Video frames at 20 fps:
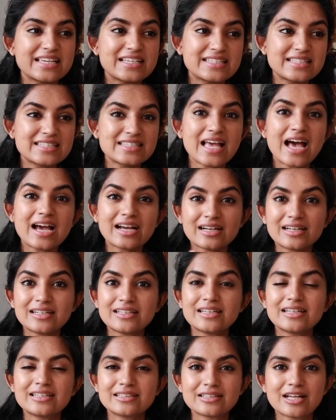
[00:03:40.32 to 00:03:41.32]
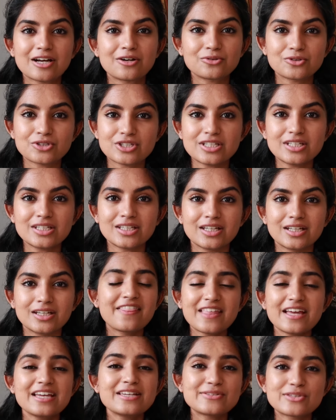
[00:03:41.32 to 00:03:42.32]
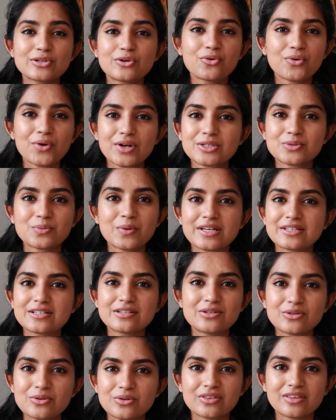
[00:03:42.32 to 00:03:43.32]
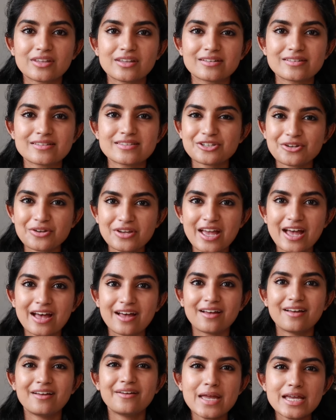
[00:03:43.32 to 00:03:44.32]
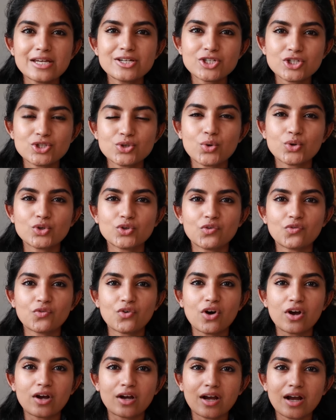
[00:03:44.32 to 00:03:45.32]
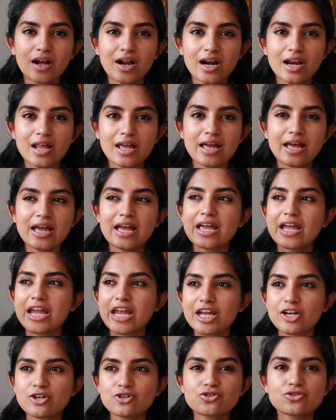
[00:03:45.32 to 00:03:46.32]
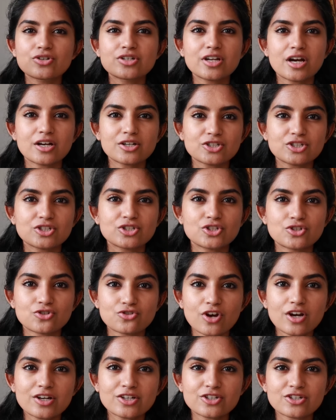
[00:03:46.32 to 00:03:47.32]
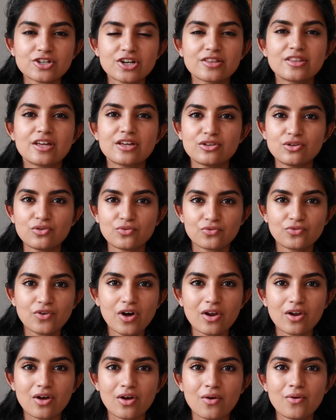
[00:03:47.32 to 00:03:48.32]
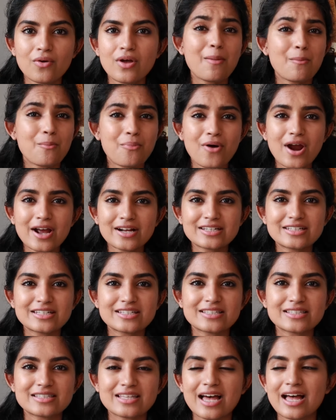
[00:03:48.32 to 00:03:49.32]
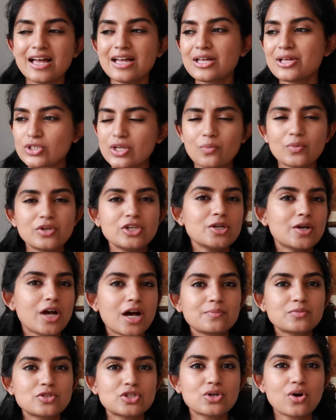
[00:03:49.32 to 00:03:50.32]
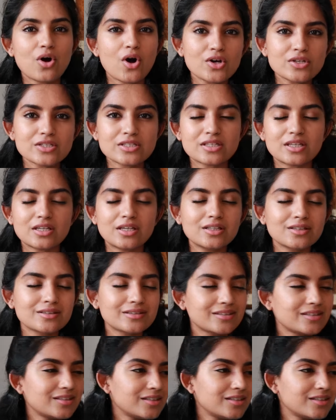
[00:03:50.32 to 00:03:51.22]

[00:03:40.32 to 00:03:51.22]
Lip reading: exactly in that routine. And that is the correct way to do things. So yeah, make sure you've got a clear introduction structure that you follow and practice that so that when you come to your OSCE,